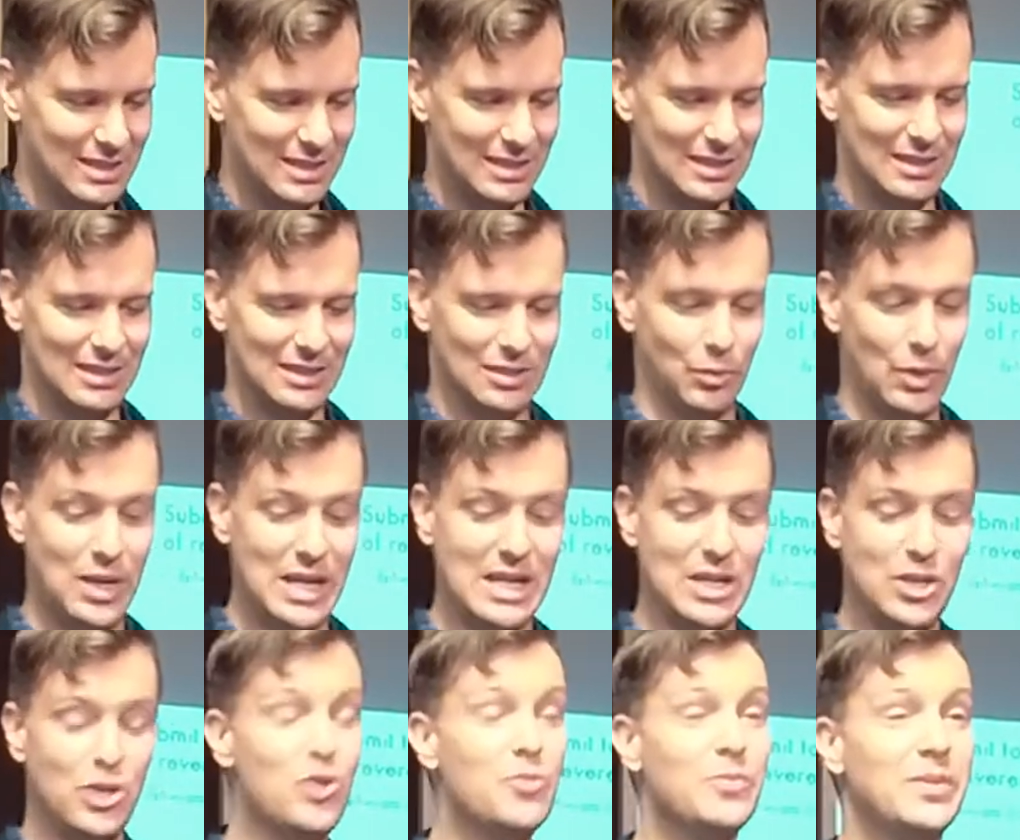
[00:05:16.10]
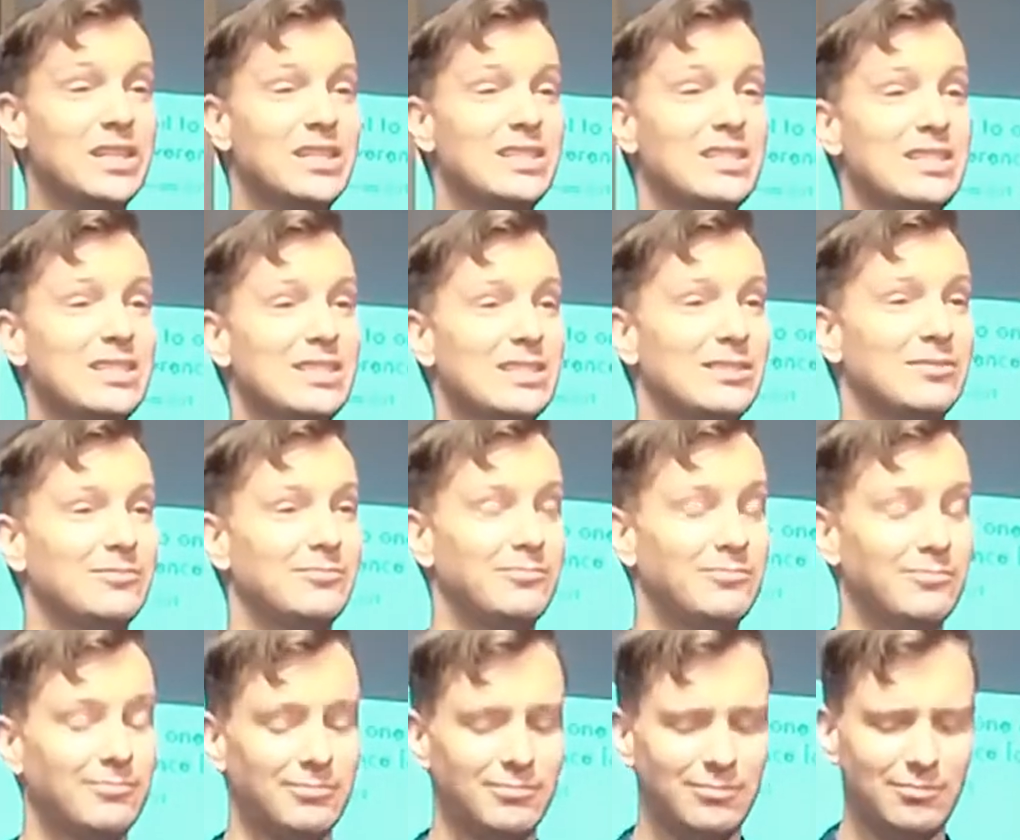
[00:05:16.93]
We humans
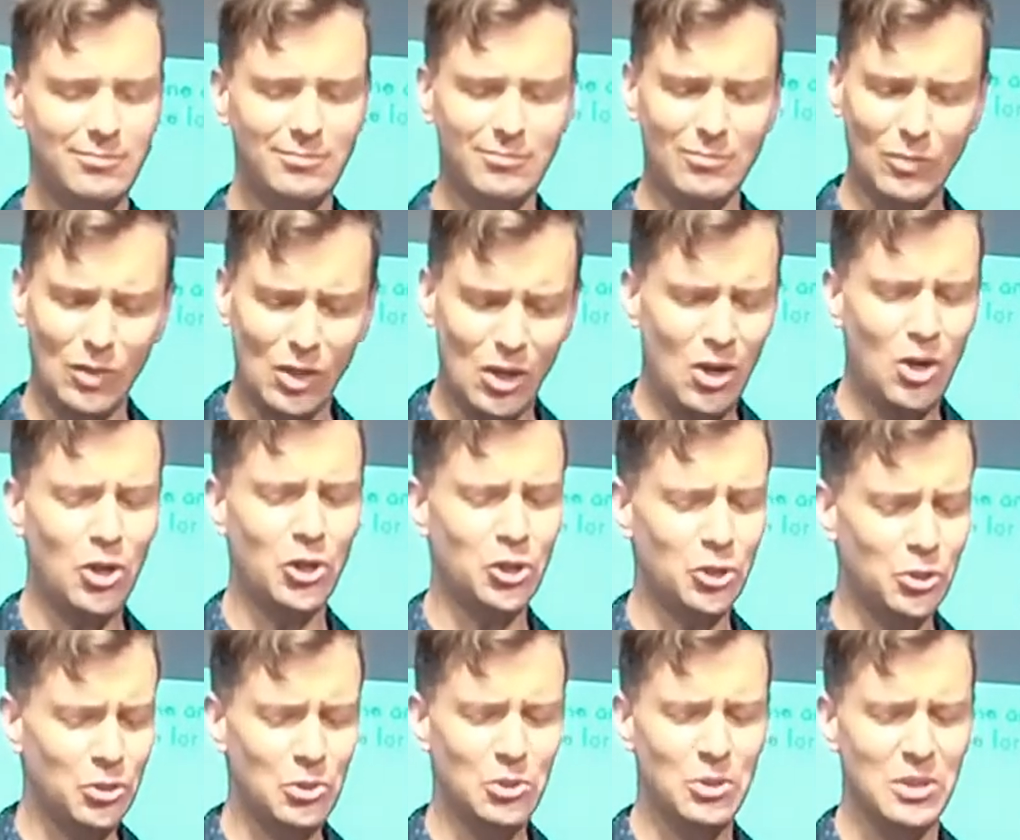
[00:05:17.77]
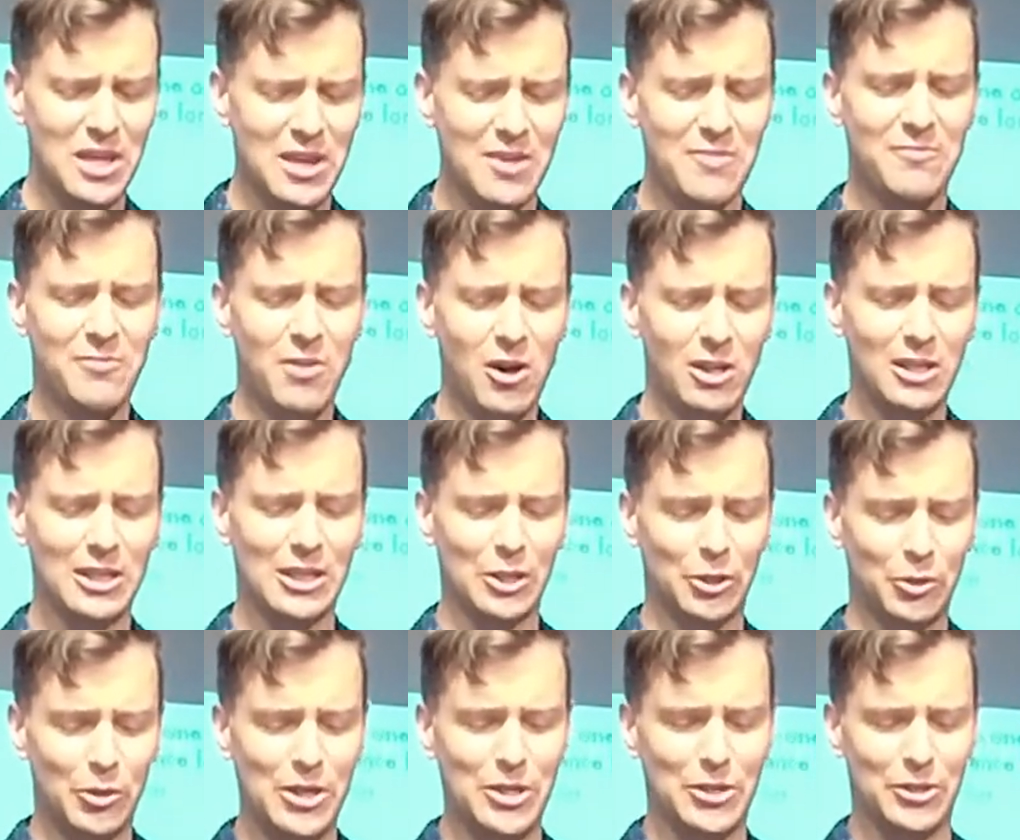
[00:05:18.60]
are truly fallen
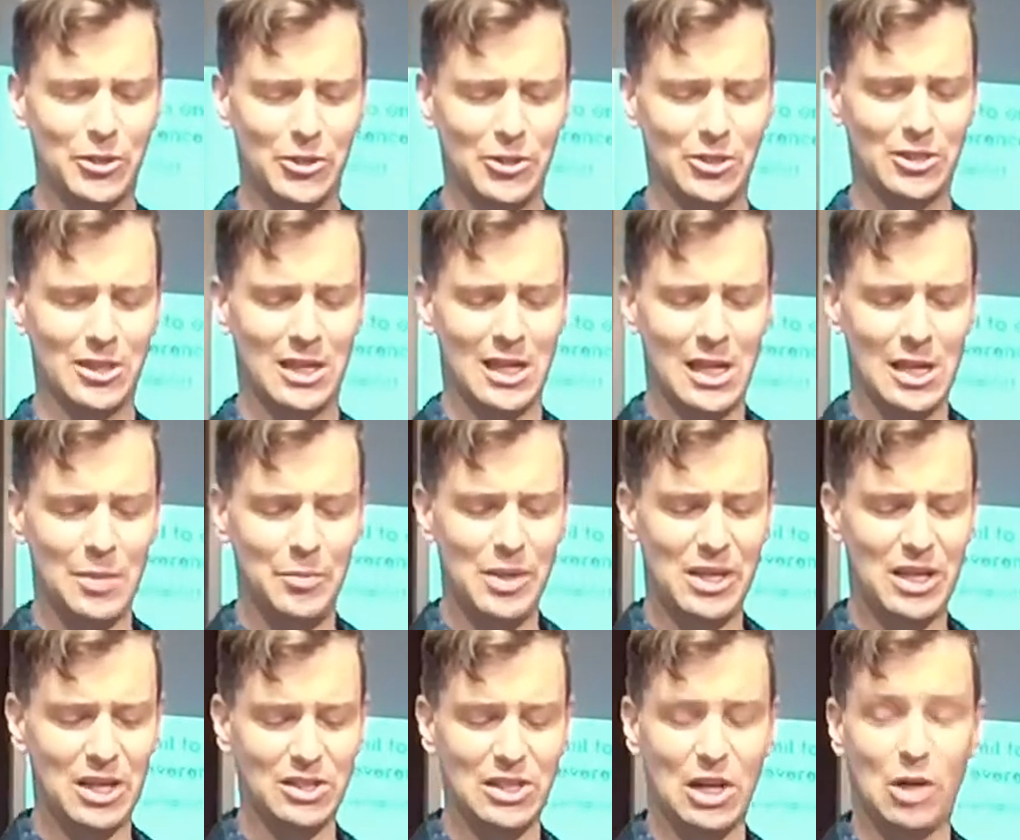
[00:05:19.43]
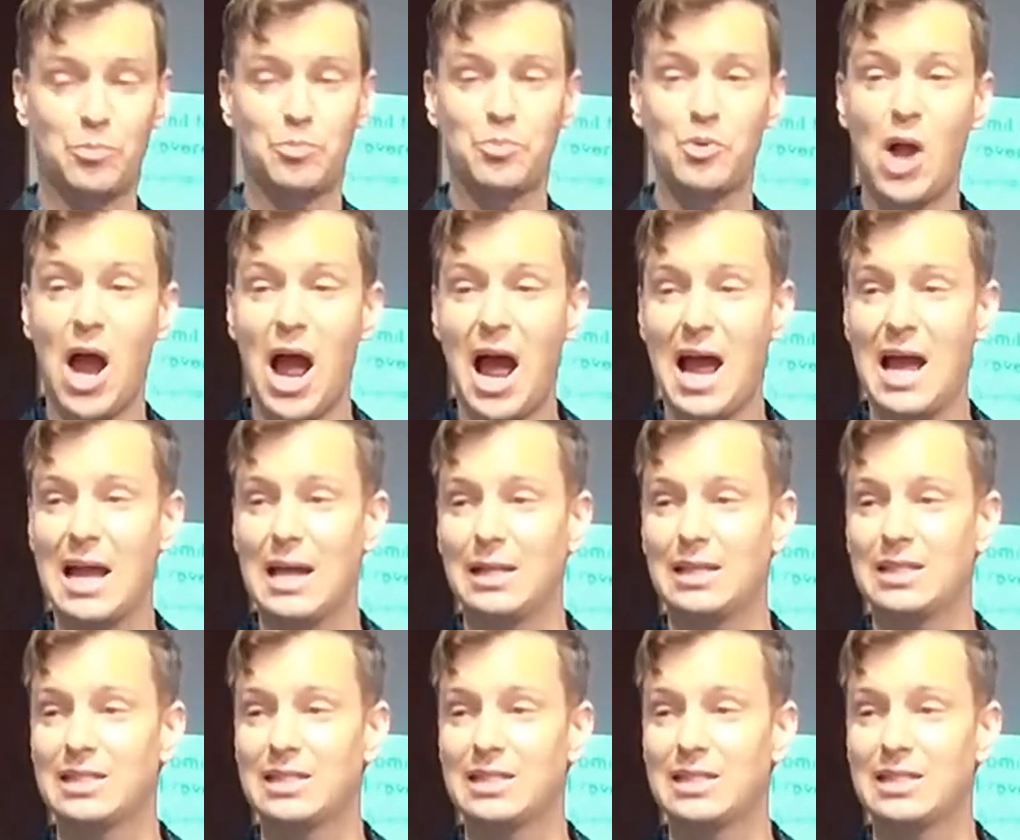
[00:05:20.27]
creatures because our prides,